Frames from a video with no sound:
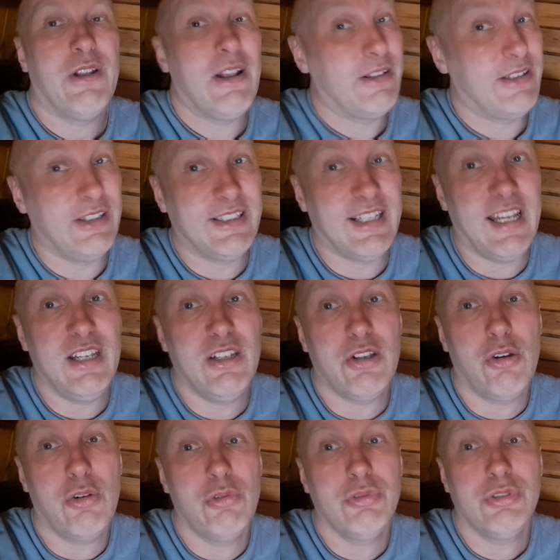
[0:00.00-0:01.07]
As the saying
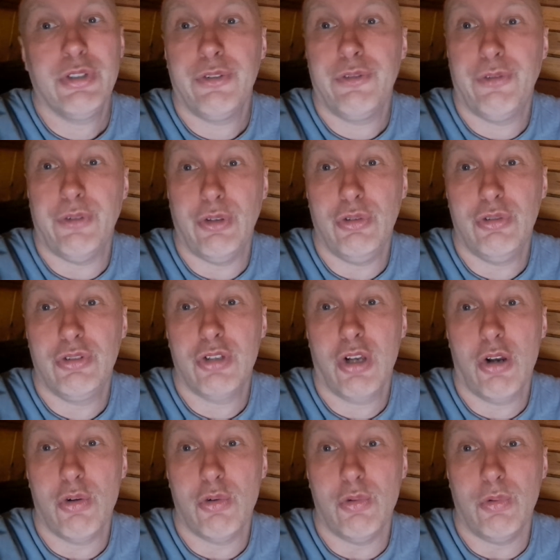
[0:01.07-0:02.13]
goes, fused
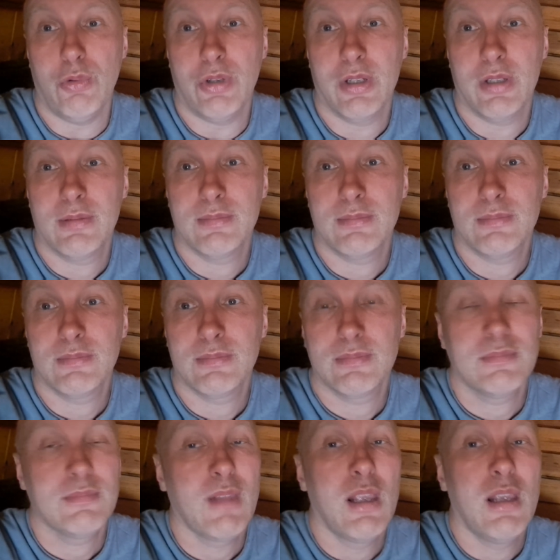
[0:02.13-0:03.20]
gold.
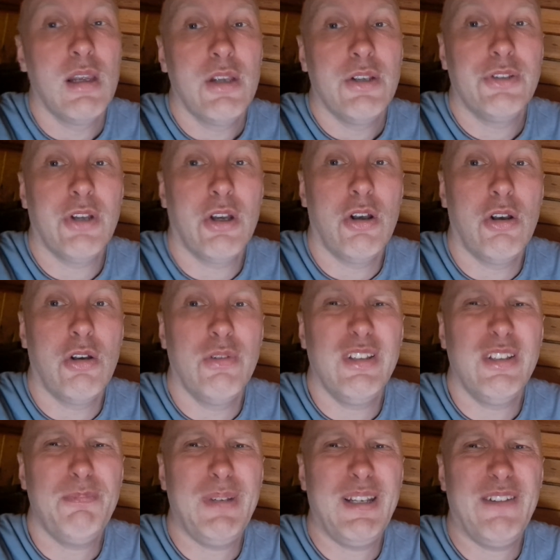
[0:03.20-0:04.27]
So
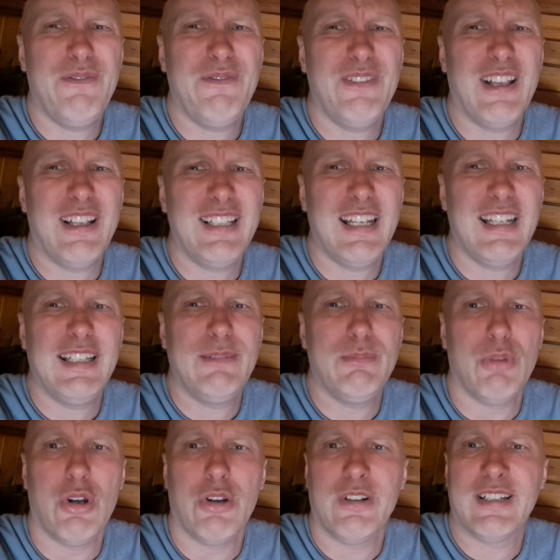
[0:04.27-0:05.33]
there's a bit, I say it's
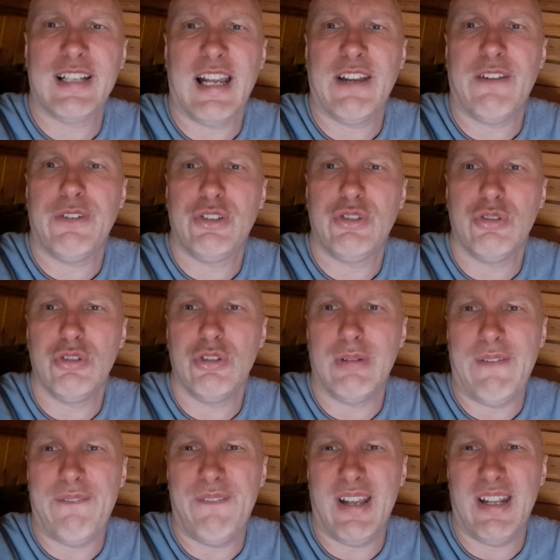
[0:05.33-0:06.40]
more a of a jungle
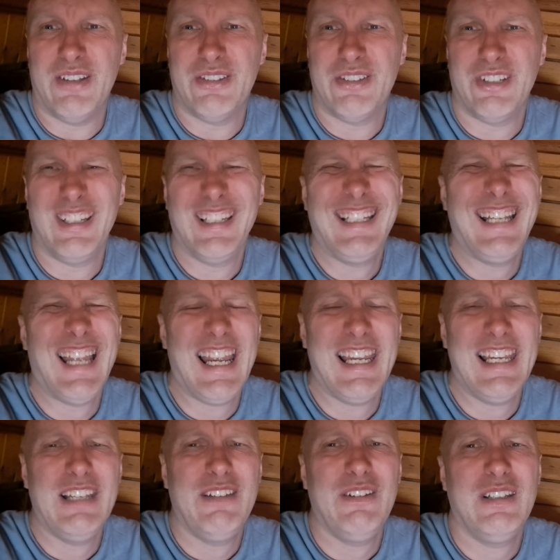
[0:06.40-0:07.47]
adventure.
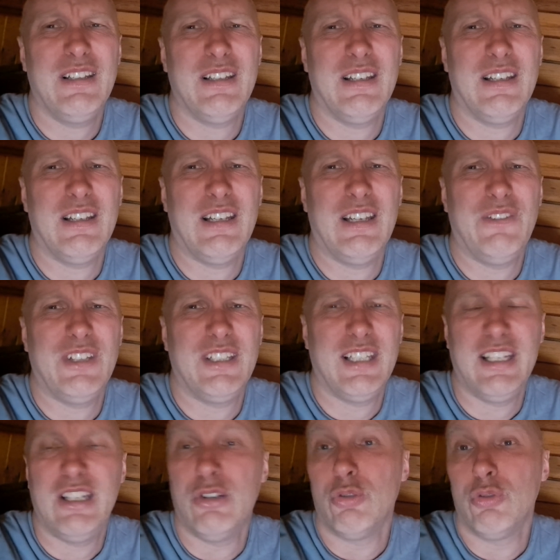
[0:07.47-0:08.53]
Again, if you
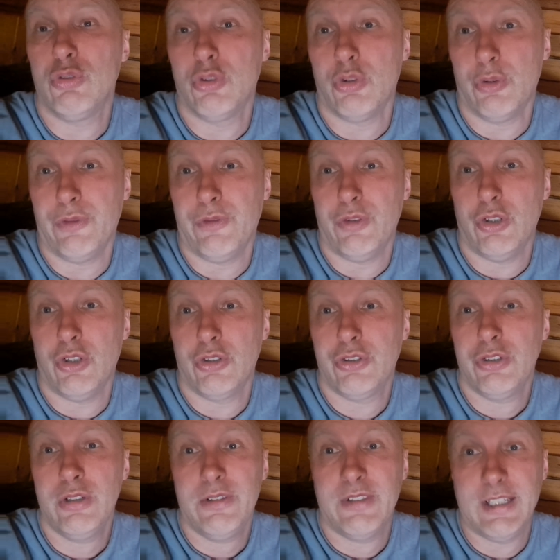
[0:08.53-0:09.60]
see the uncut
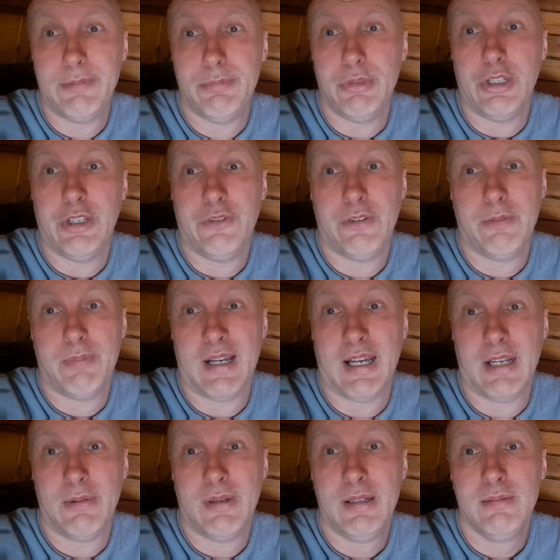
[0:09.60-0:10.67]
version, this movie,
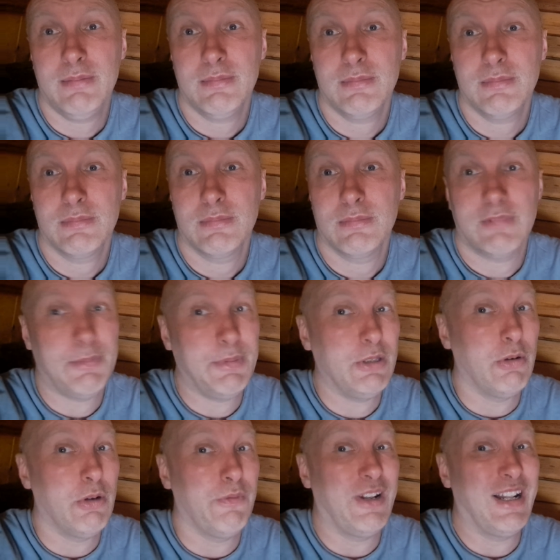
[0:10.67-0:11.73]
by the way, they've been
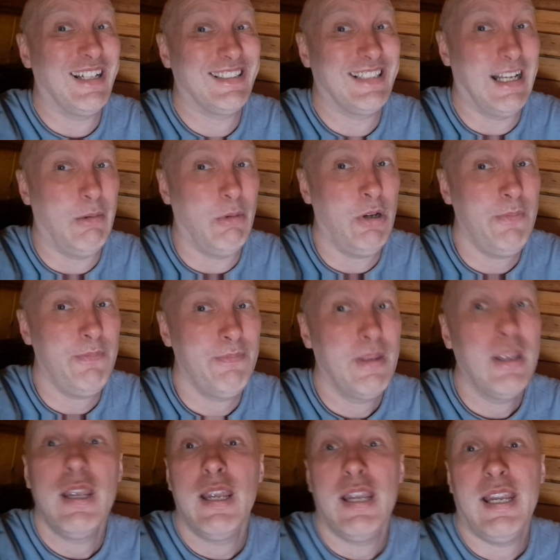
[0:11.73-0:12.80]
going on for the last hour,
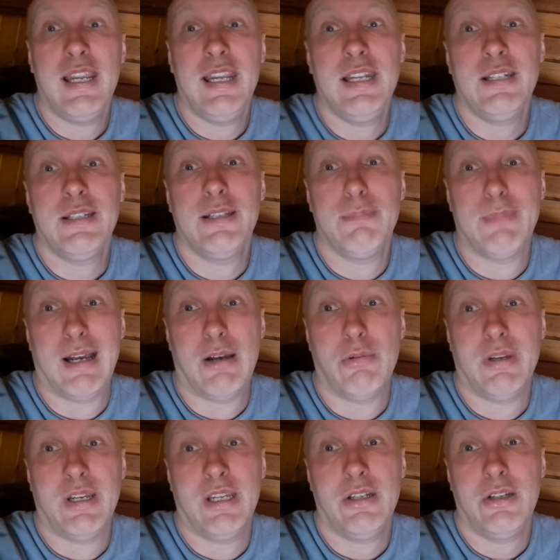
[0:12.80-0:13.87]
is the
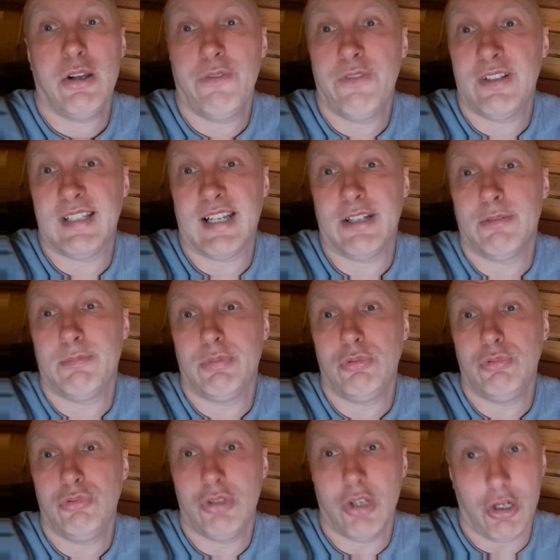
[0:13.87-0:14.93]
mountain of the
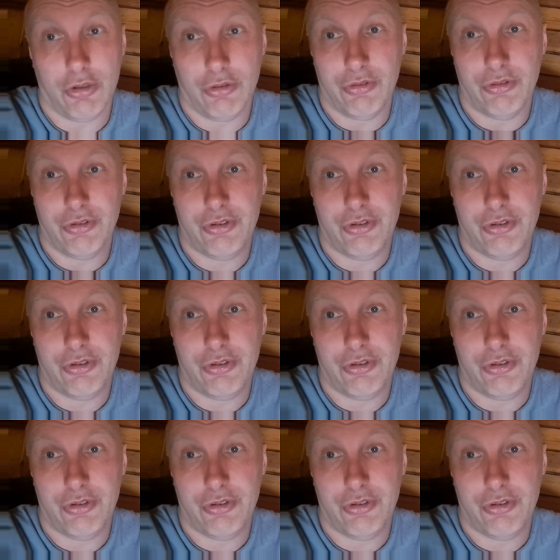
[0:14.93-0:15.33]
damnable Dodge.